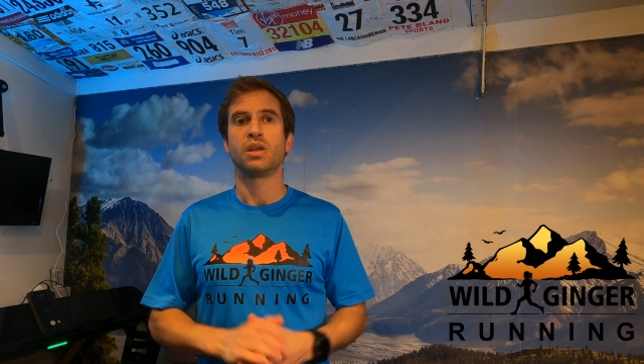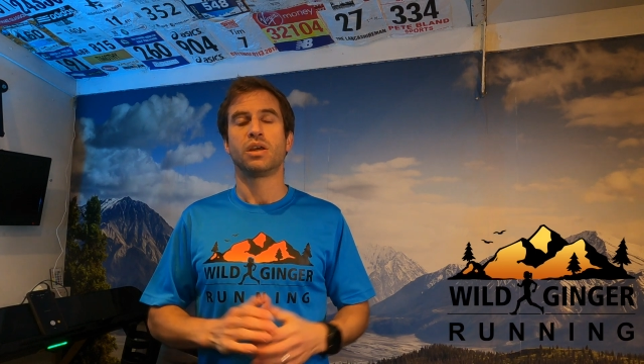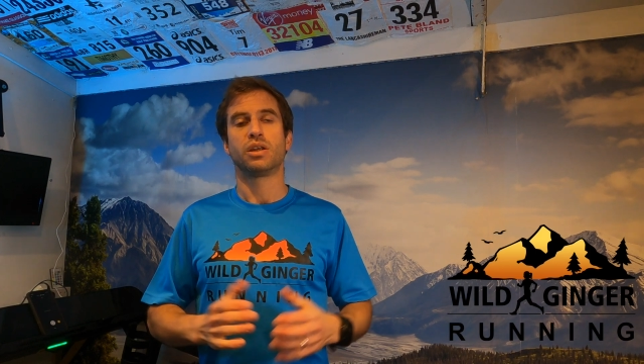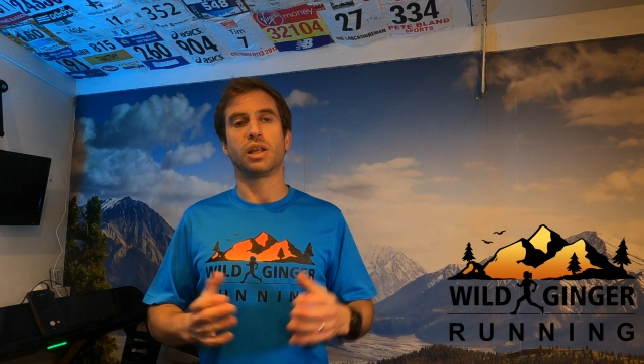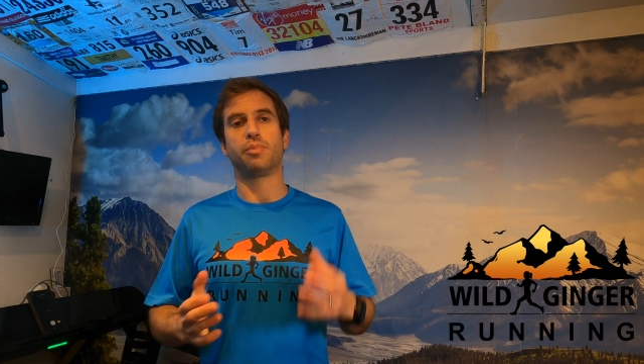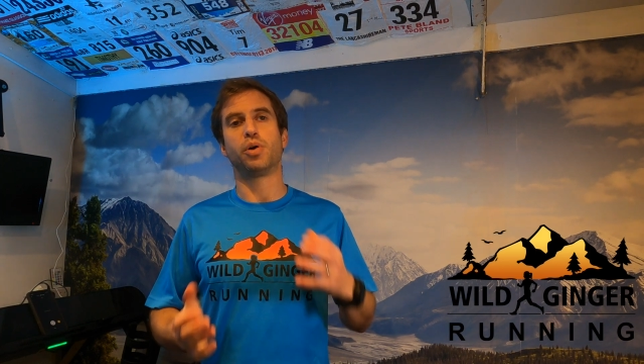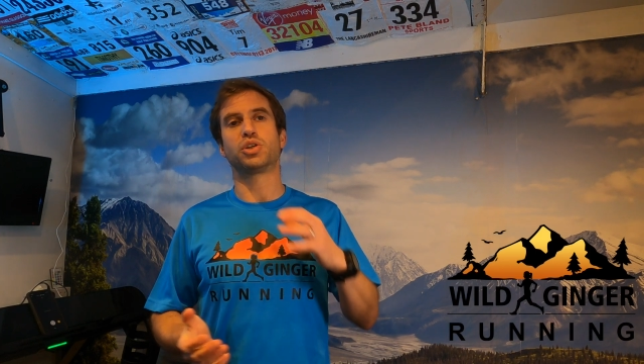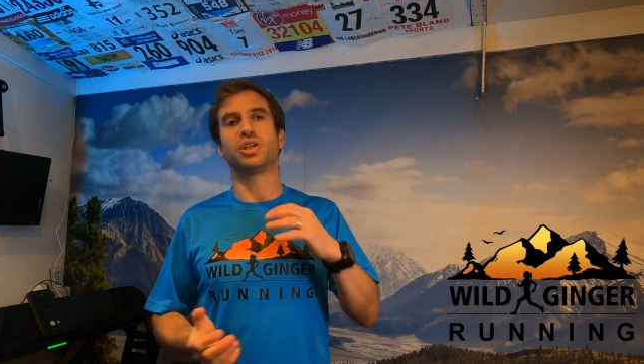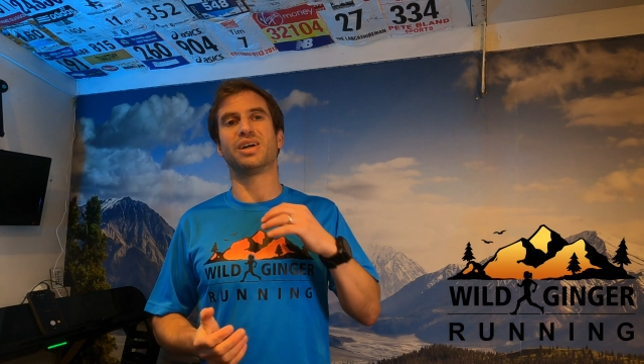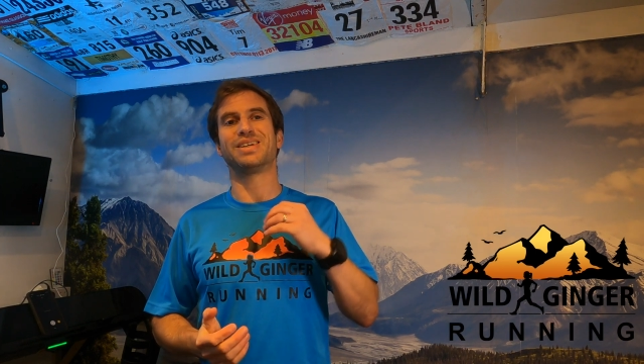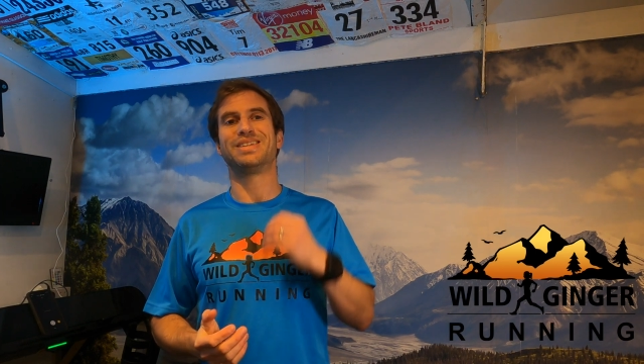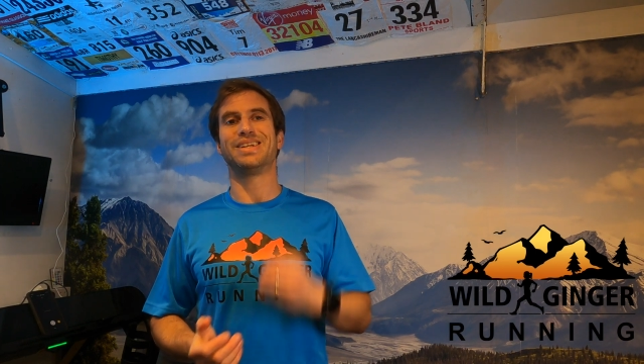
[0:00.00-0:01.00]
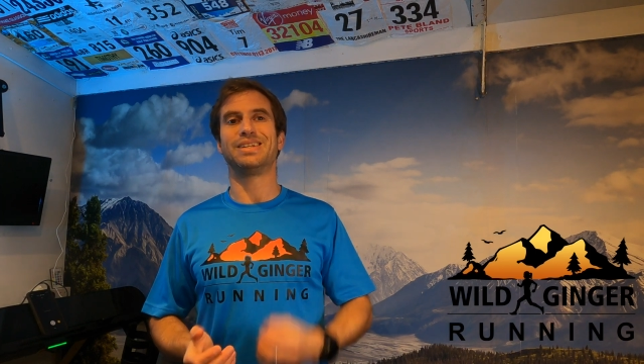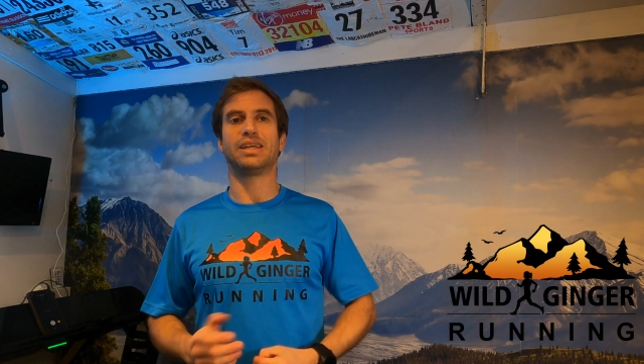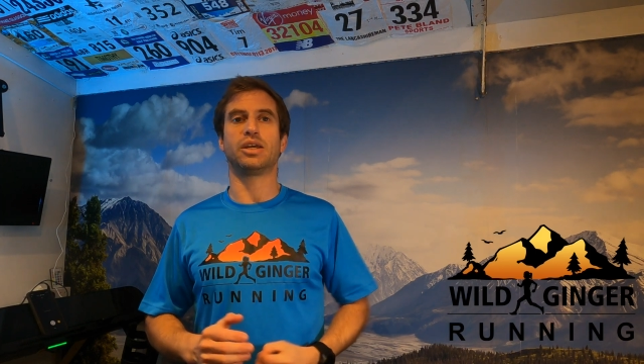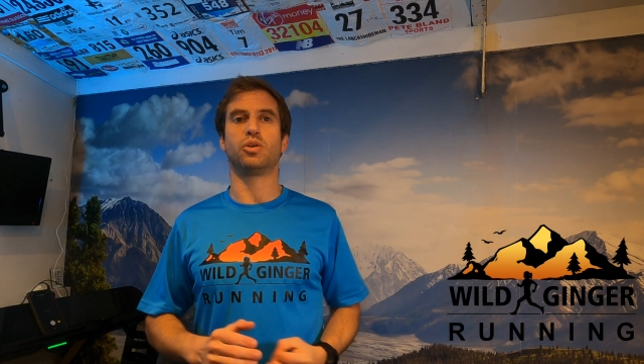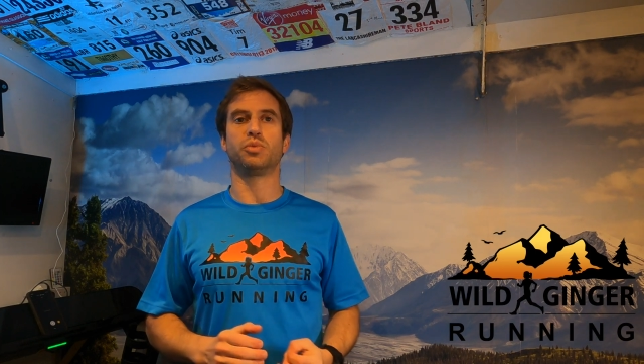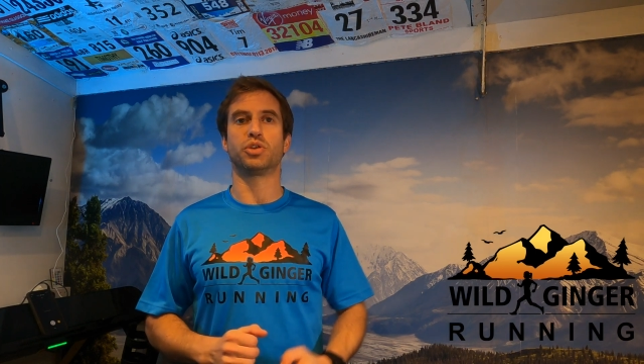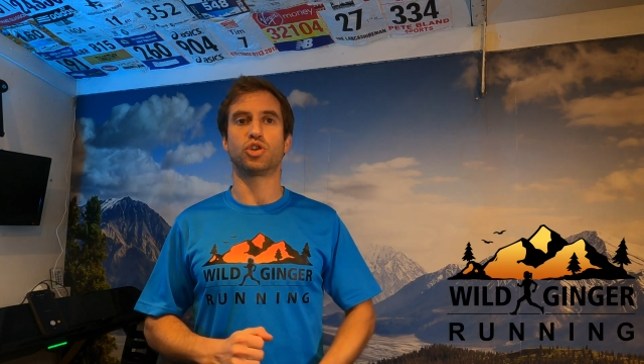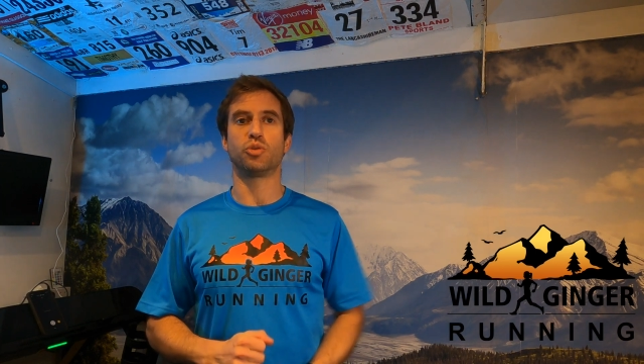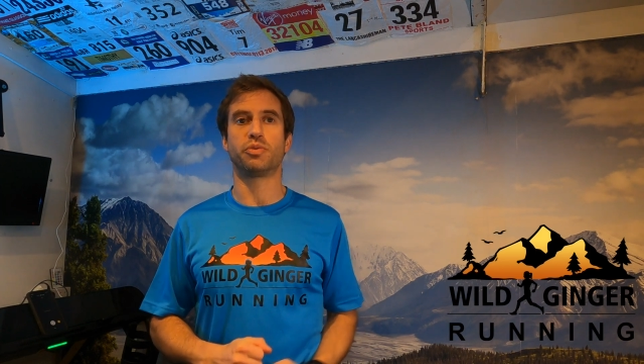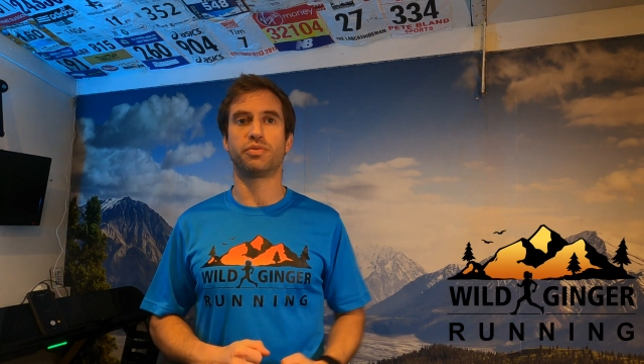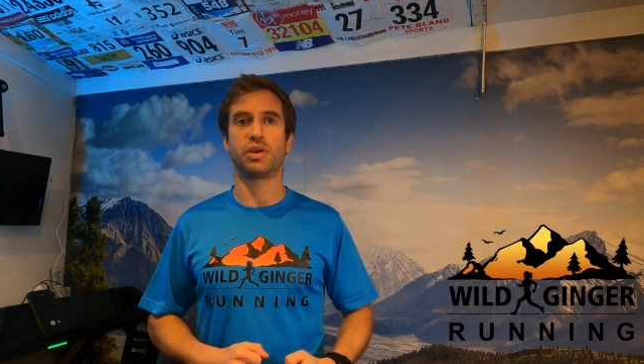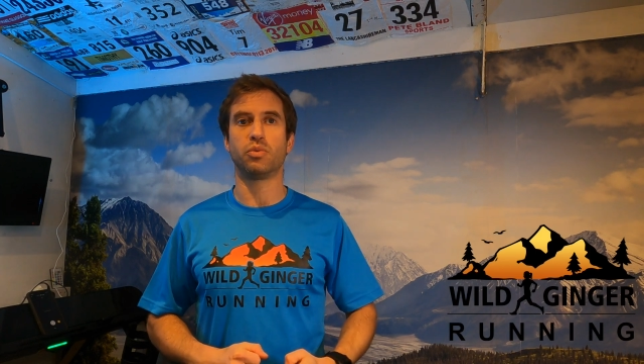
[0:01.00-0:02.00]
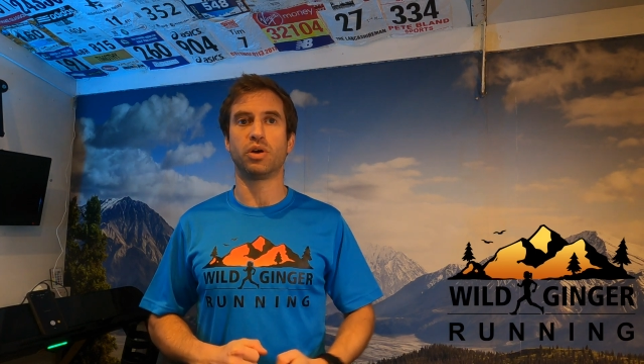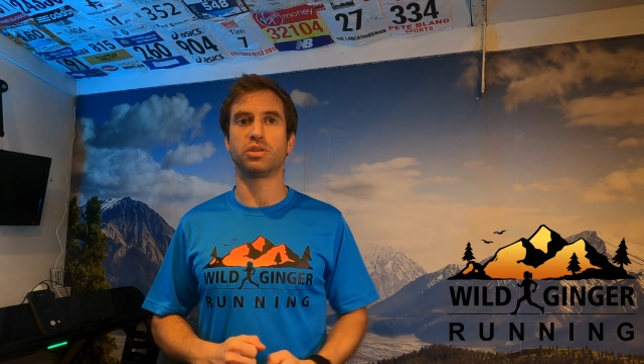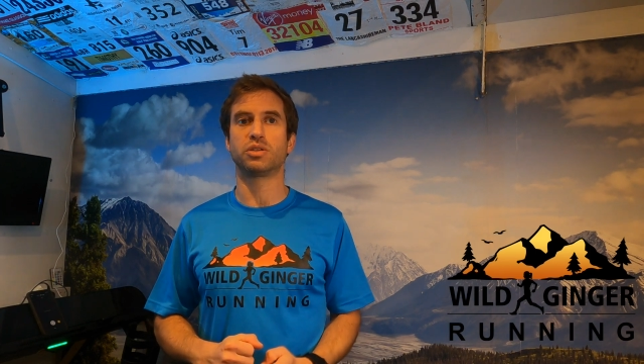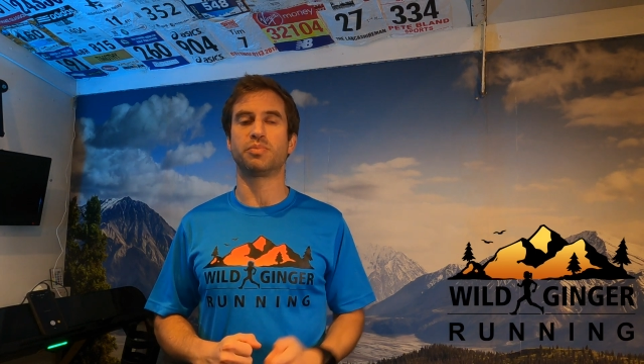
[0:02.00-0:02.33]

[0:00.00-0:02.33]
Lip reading: Now personally I didn't get on with the Superfeet ones,